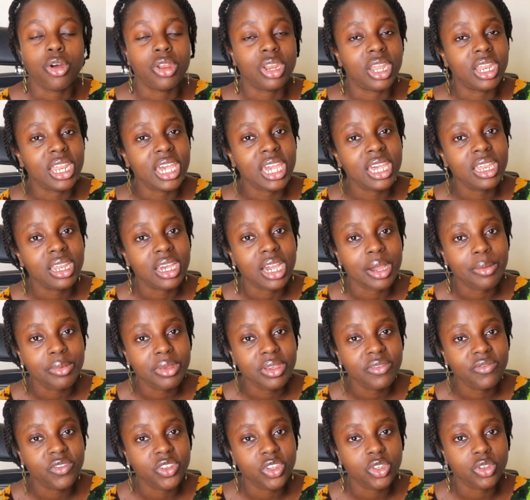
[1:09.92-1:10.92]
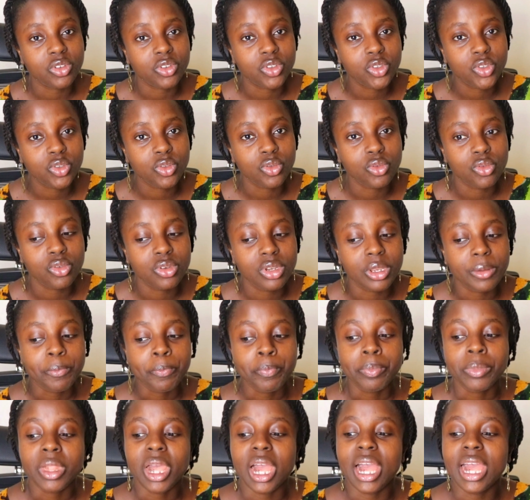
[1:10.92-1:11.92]
on an incoming video soon,
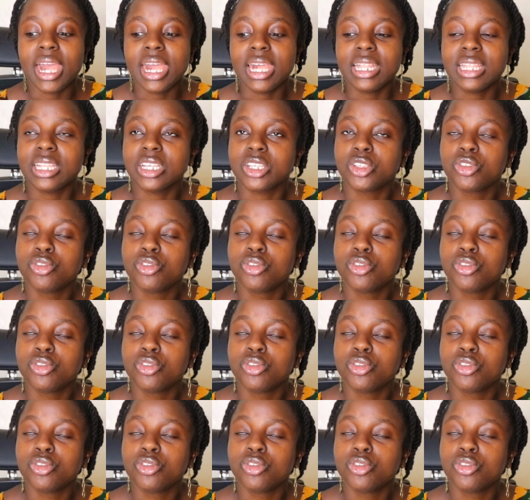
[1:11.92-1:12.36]
and the